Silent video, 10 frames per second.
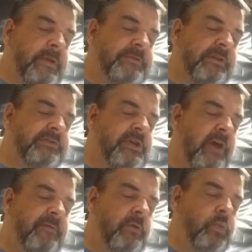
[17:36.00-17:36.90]
It says
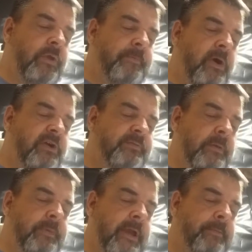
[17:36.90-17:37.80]
cover with
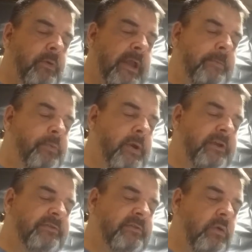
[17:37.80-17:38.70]
parchment paper and
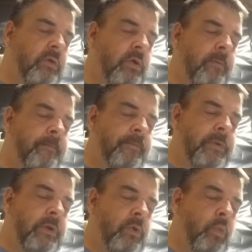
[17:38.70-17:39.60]
press
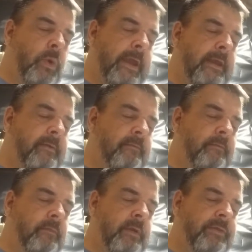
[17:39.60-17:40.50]
wet
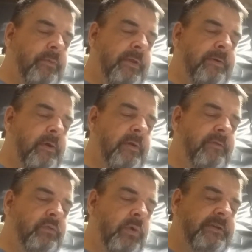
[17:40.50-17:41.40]
at 330
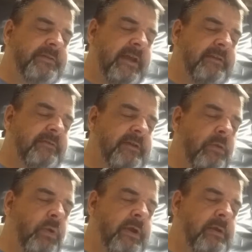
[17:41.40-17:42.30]
for 20 seconds.
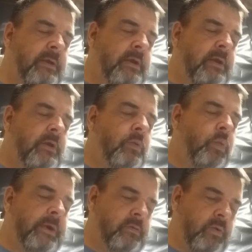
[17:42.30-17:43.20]
Okay,
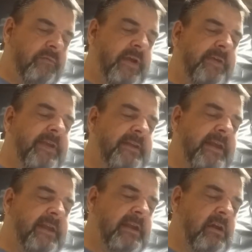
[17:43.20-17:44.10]
we've got that
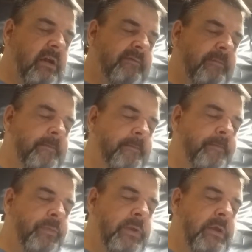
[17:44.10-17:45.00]
taken care of.
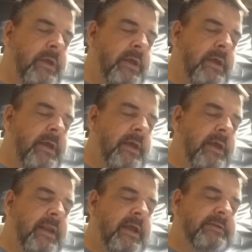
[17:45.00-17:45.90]

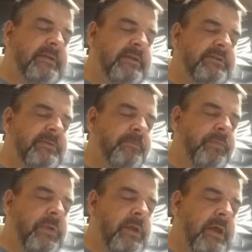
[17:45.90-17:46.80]
Now it says
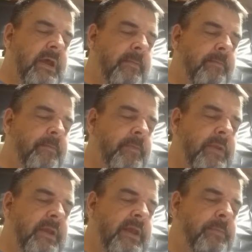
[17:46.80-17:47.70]

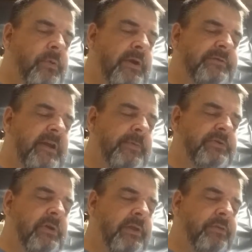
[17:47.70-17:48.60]
heat press
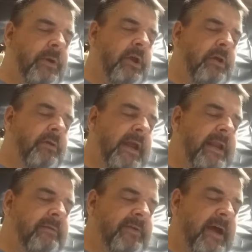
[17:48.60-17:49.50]
temperature at
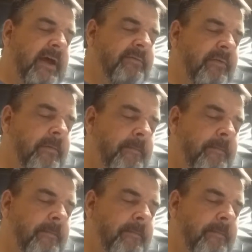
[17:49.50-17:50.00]
385